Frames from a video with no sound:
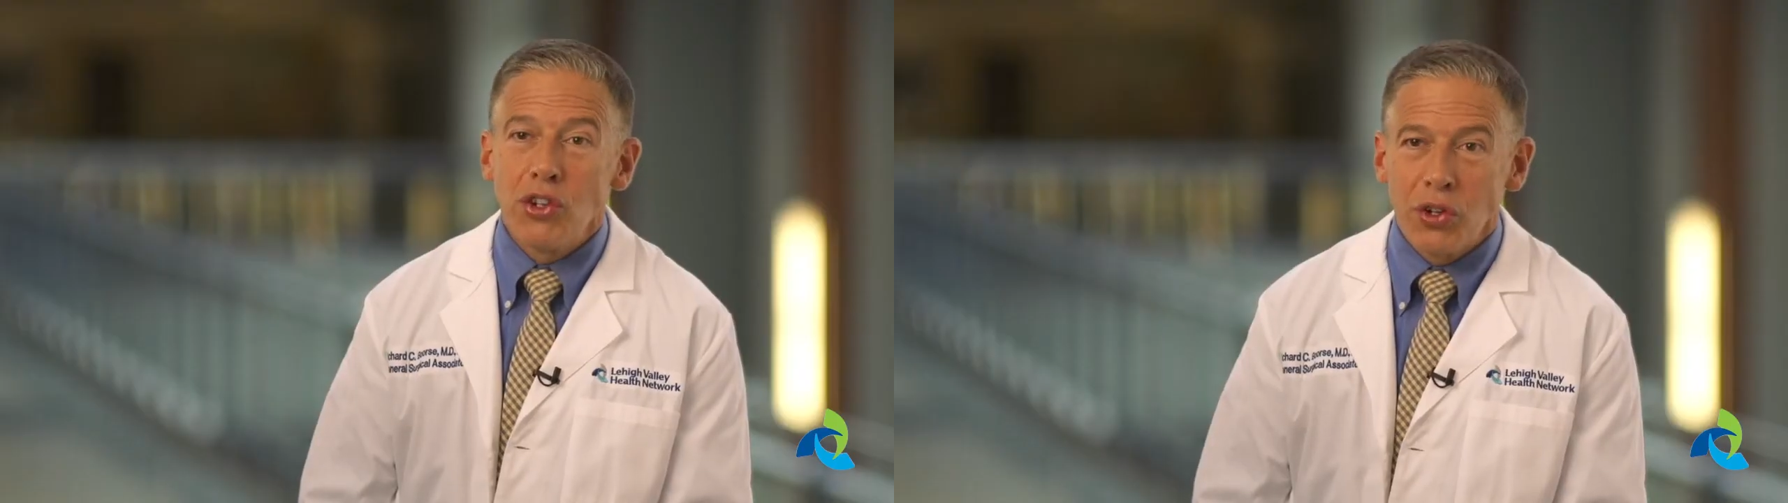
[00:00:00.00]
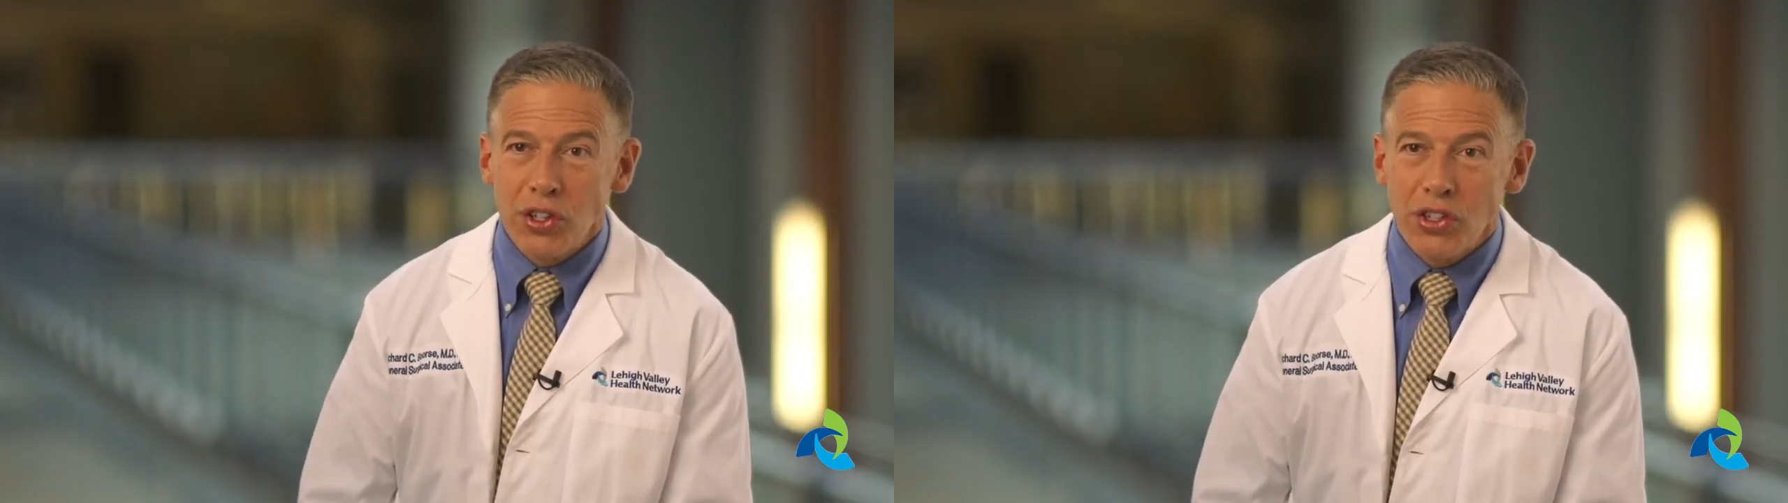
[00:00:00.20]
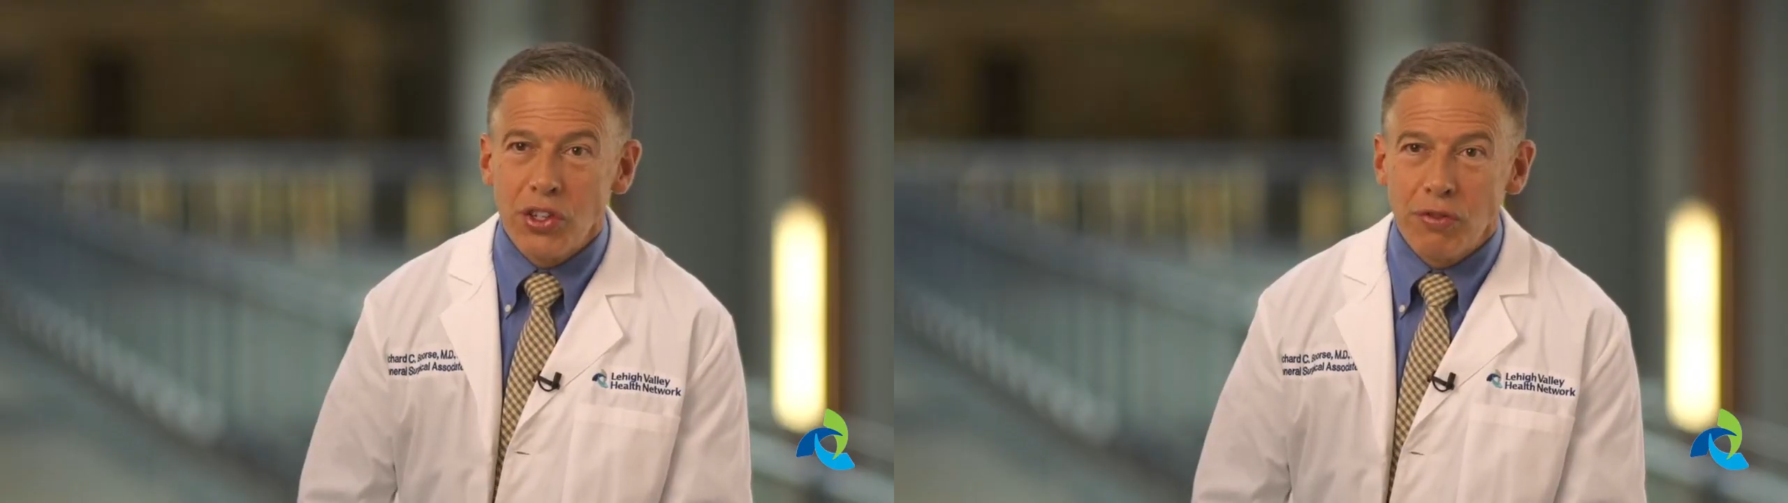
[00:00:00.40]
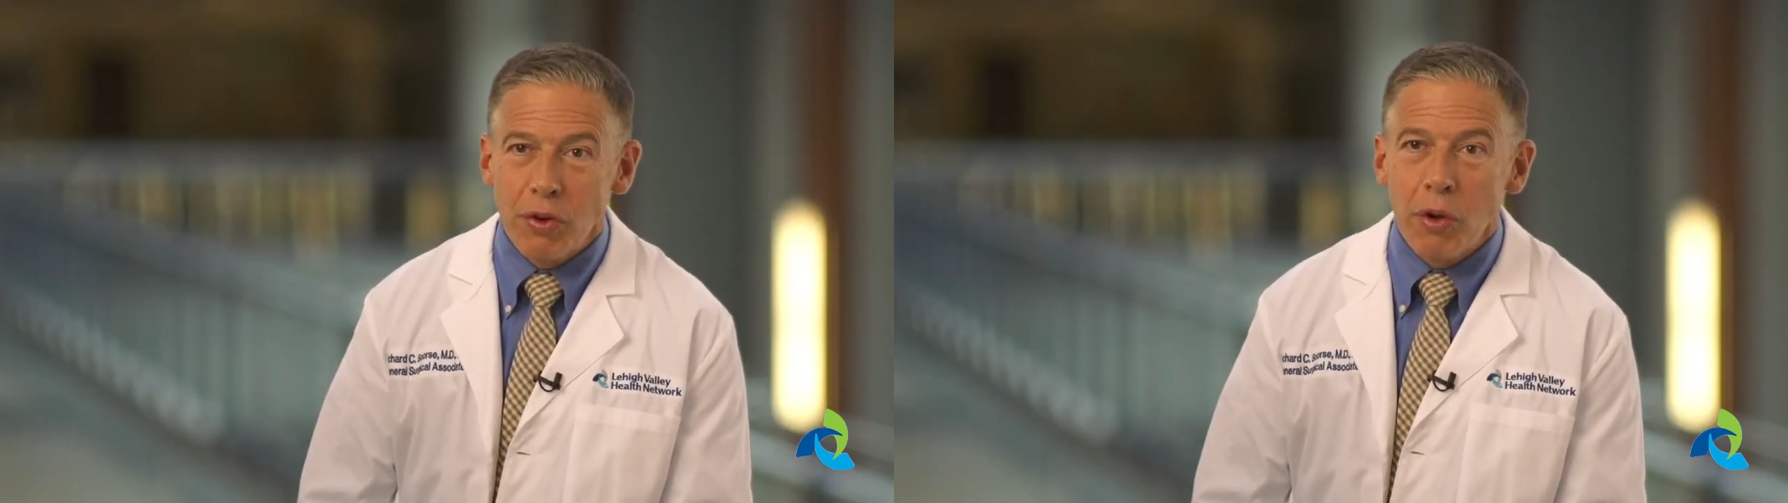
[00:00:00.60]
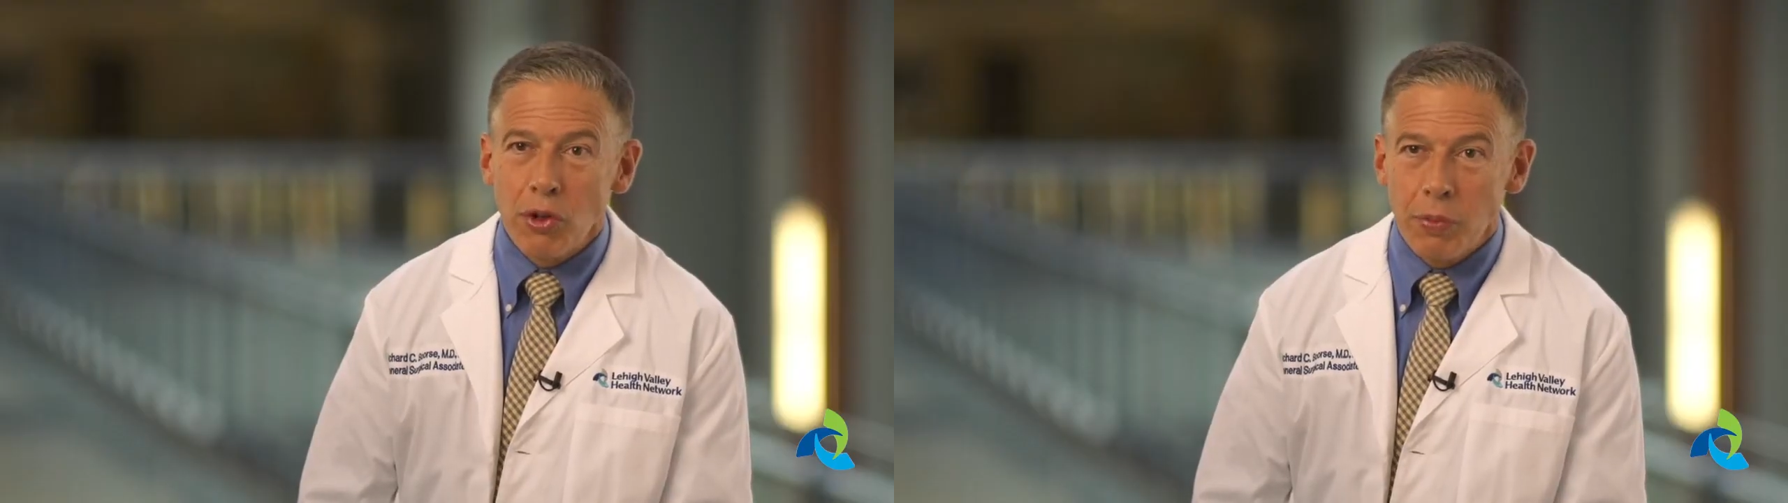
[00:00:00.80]
choice
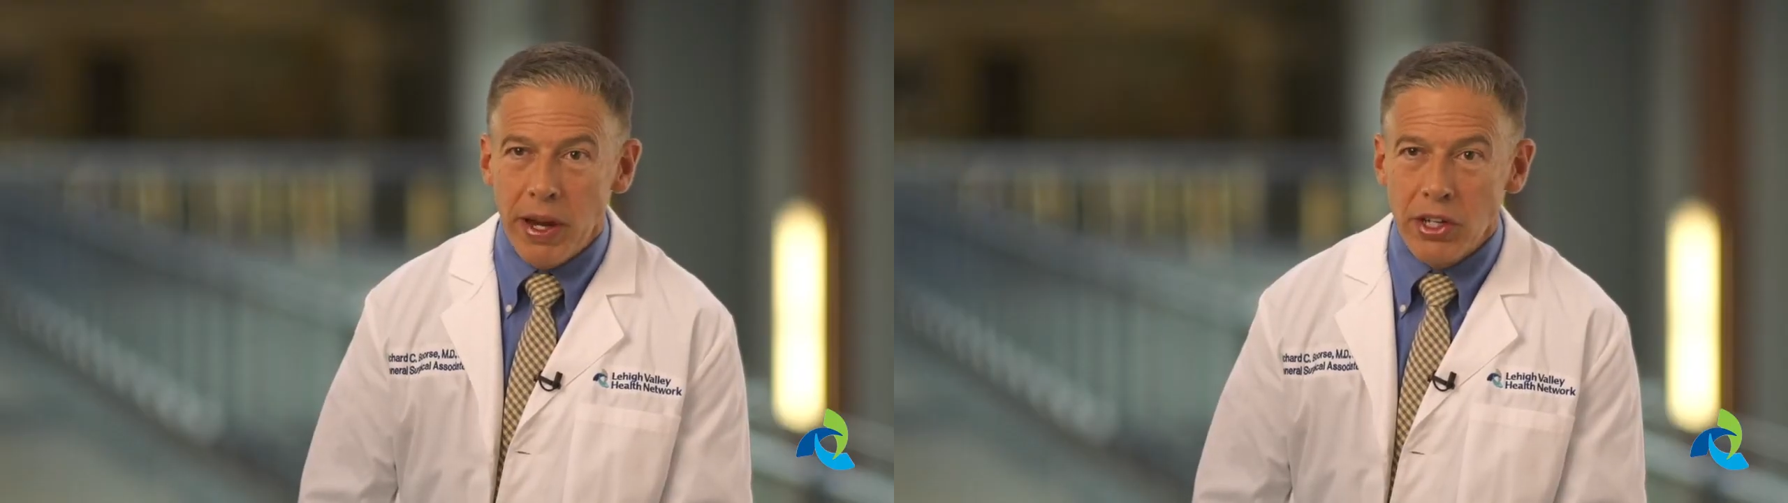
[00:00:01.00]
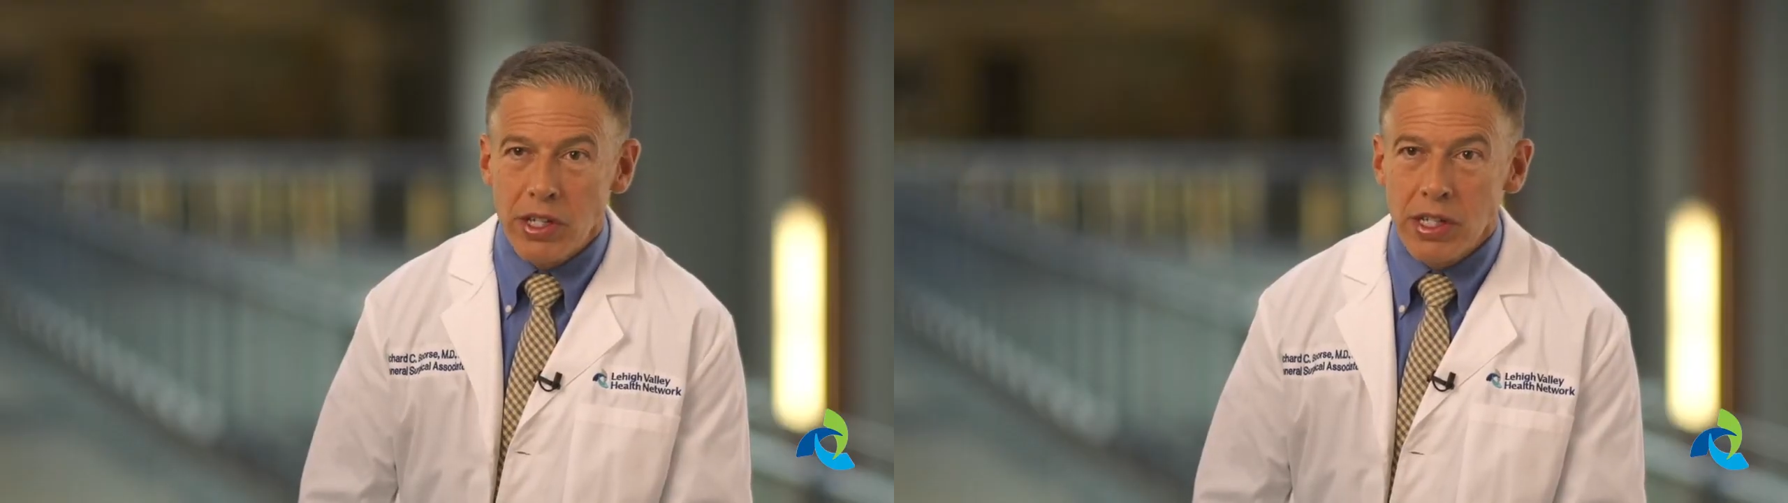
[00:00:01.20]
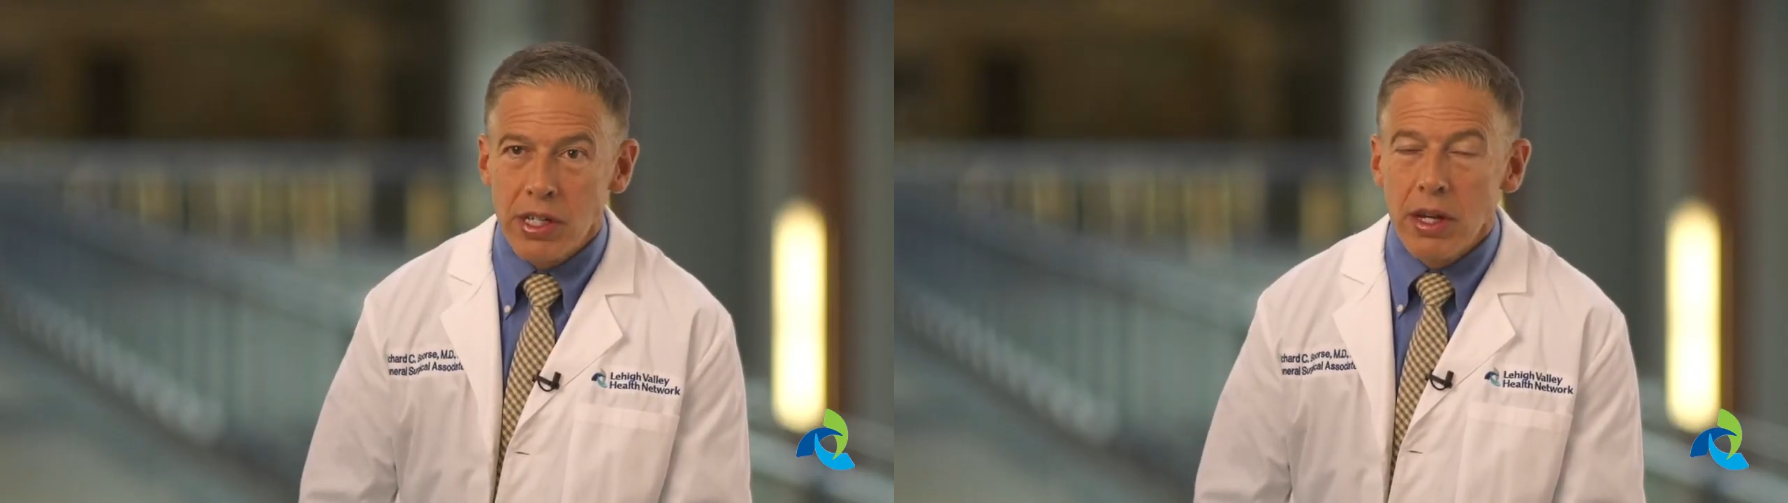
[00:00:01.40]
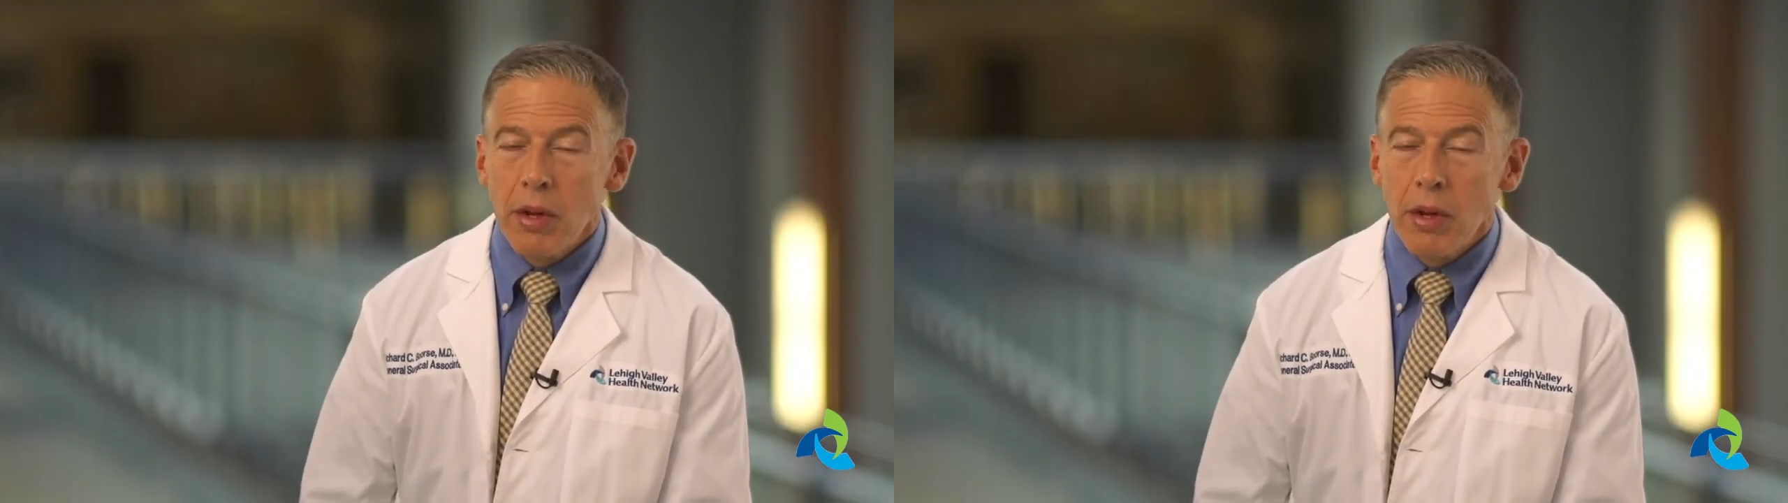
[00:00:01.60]
for most patients,